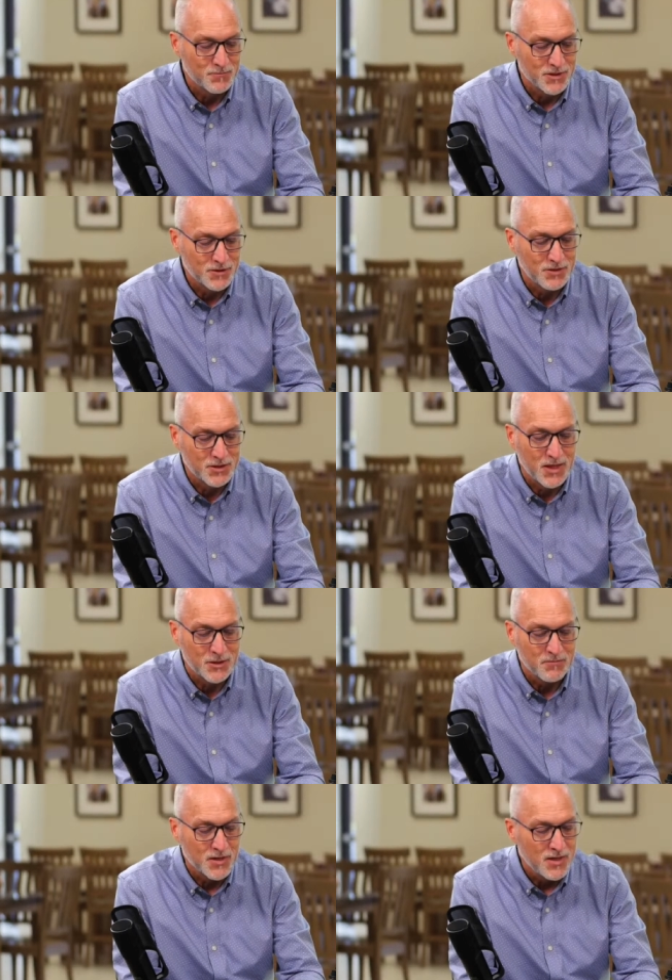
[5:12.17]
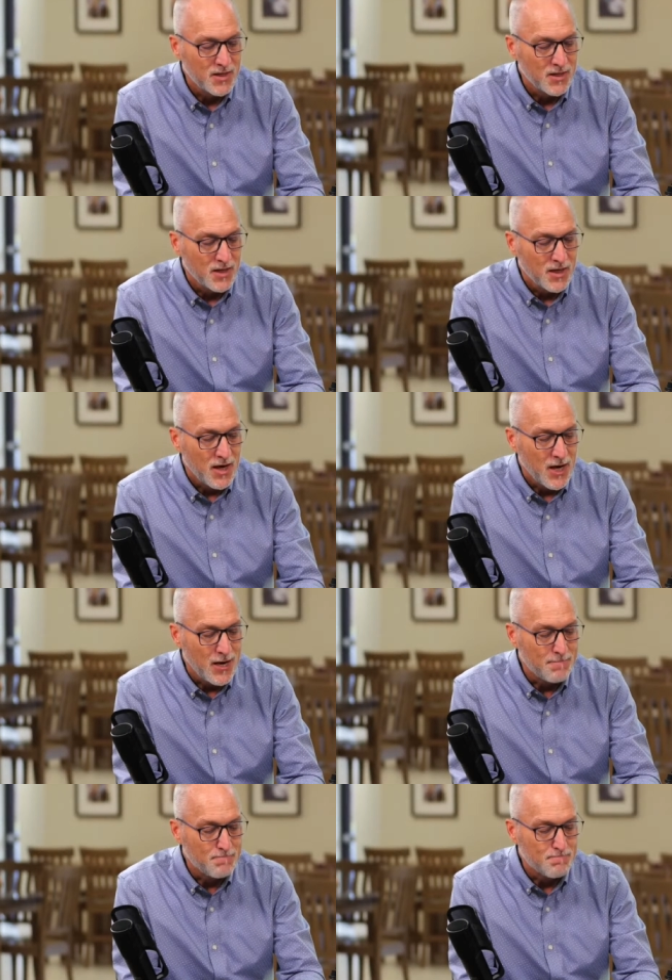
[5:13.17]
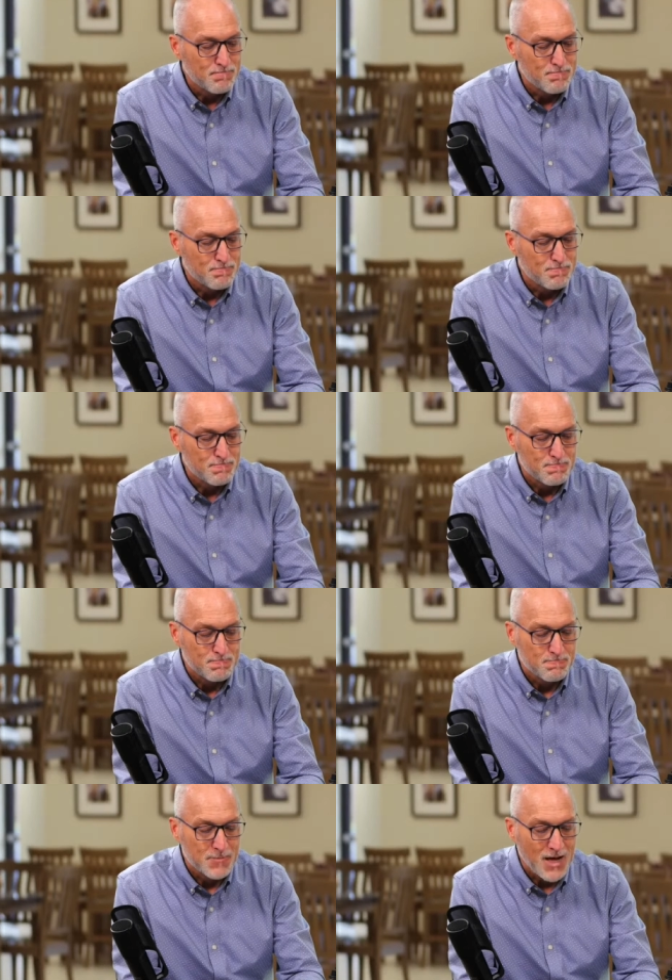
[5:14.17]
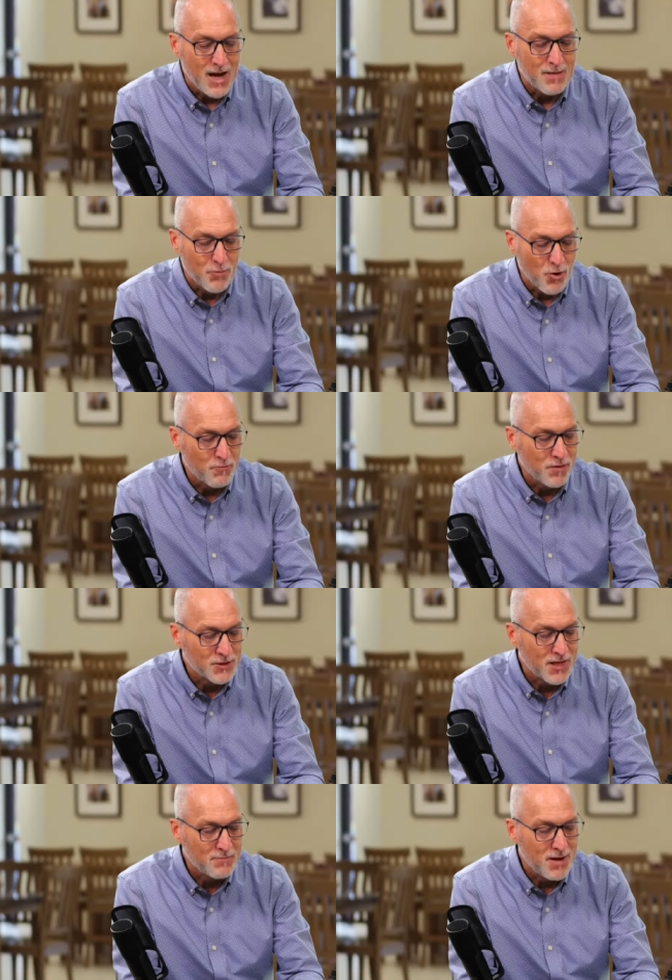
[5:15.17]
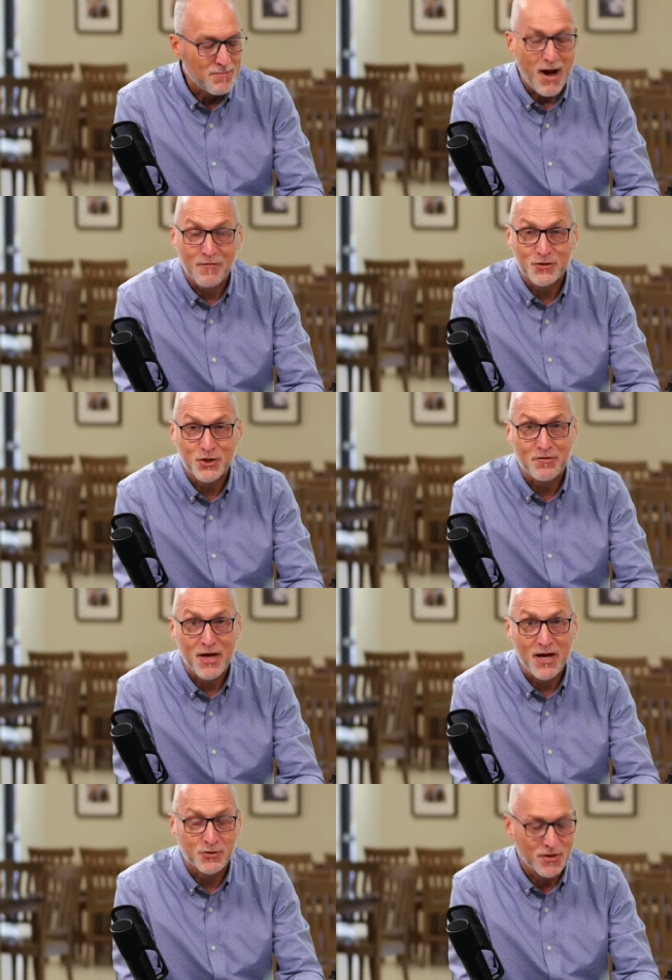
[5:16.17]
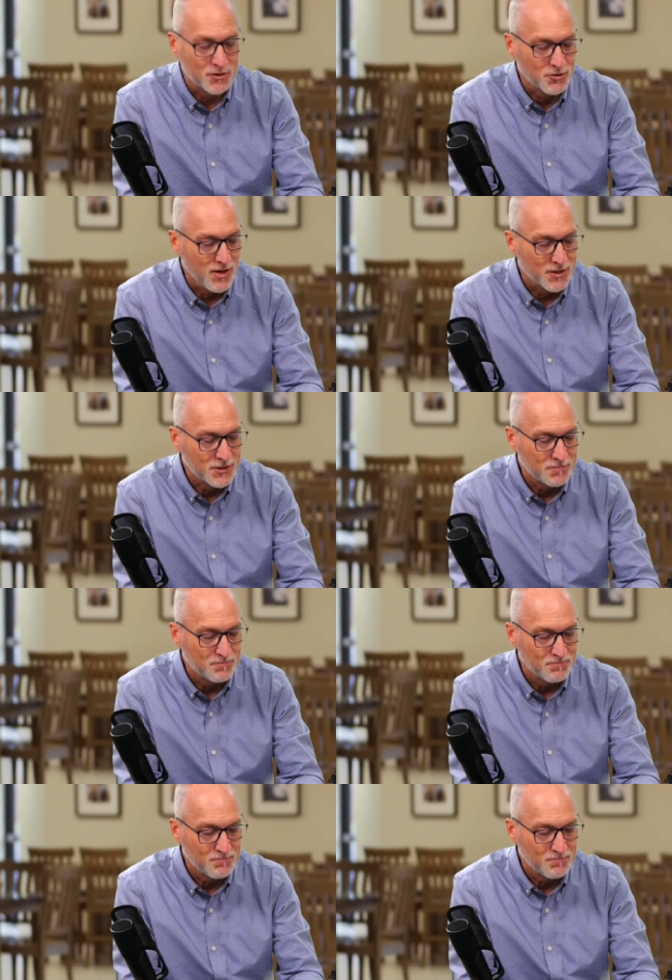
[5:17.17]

So he says, I am purposed that my mouth shall not transgress.